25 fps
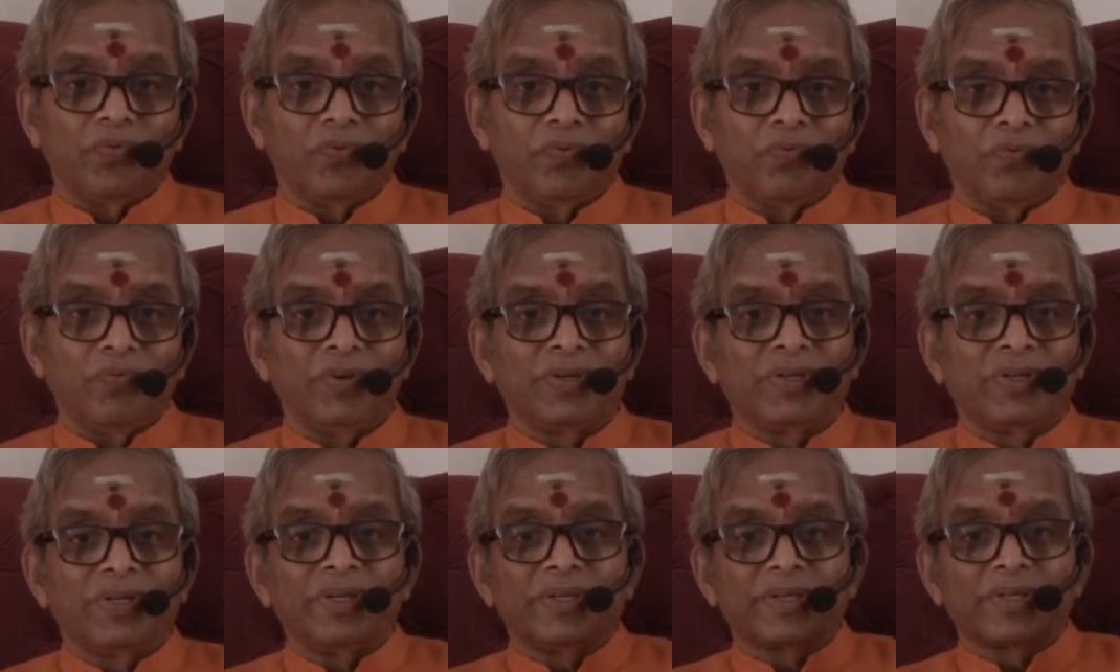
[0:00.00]

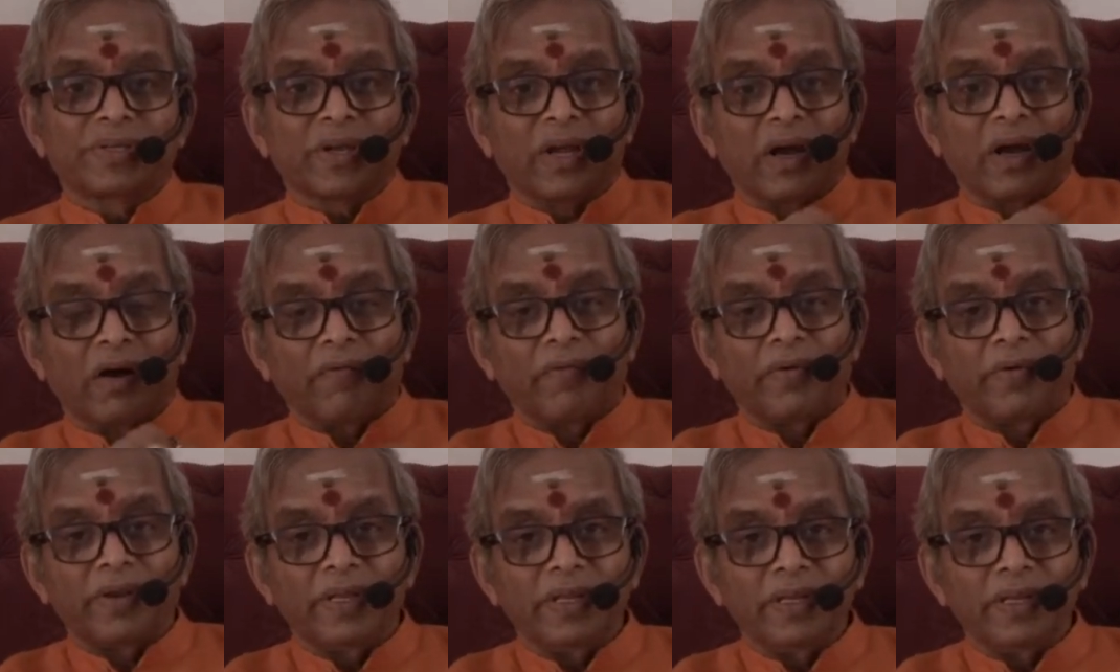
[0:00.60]
which is
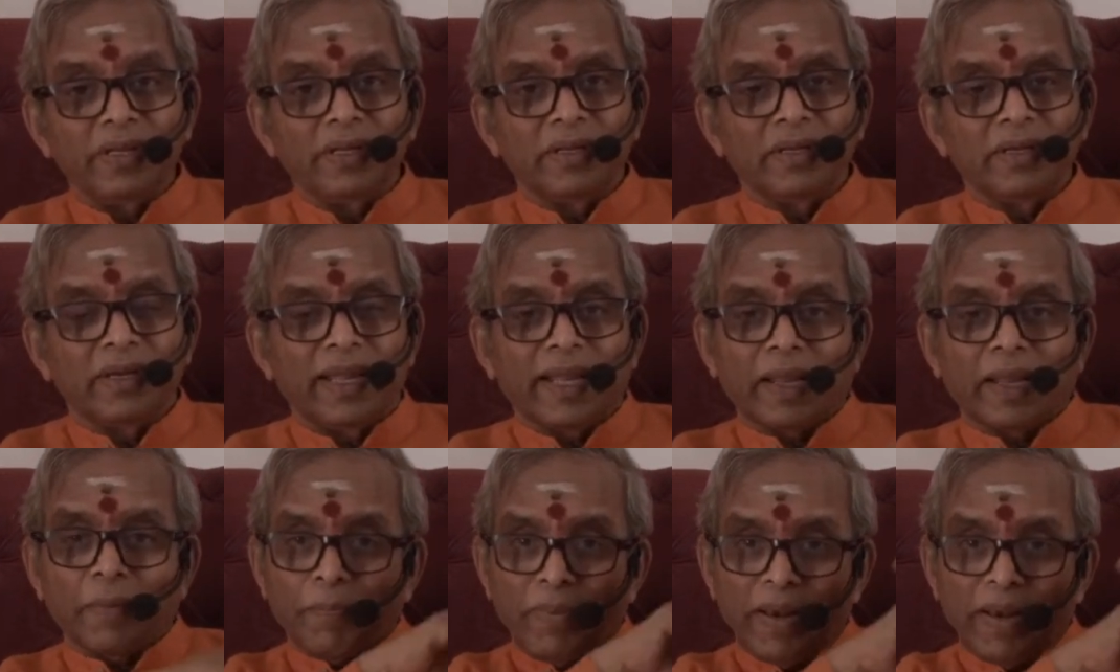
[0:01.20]
covering
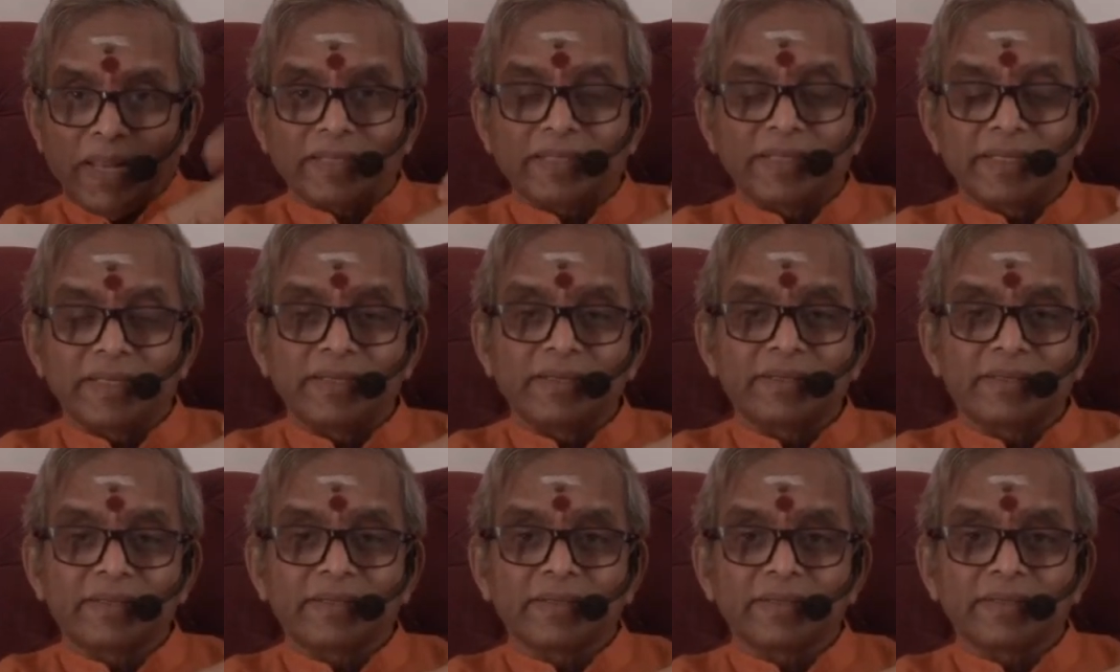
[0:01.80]
like
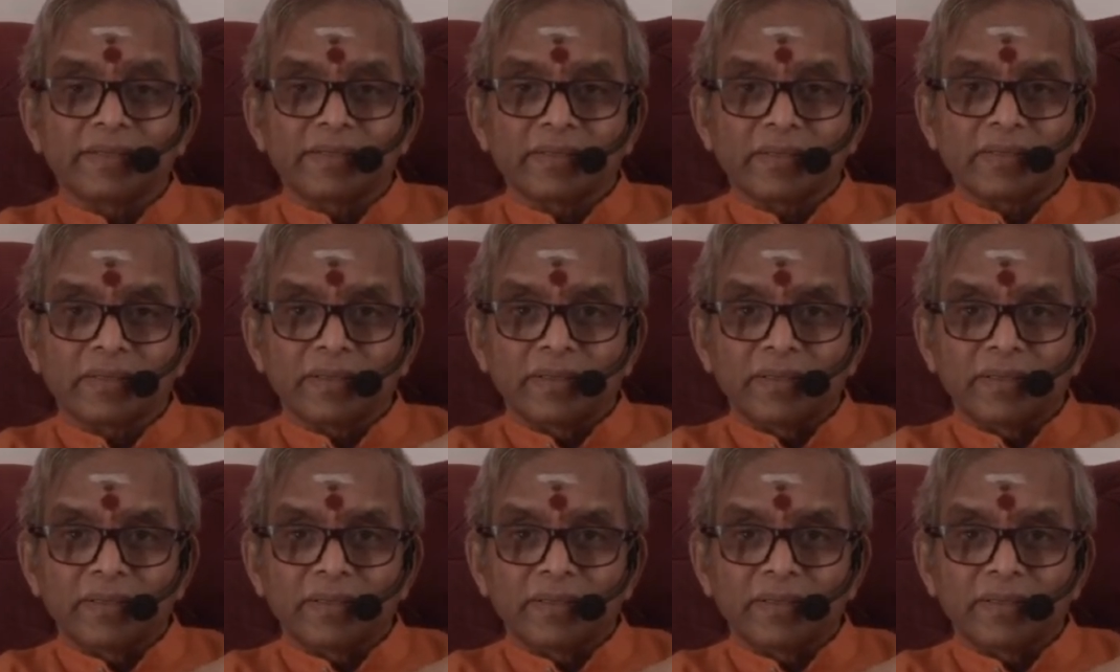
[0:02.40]
placenta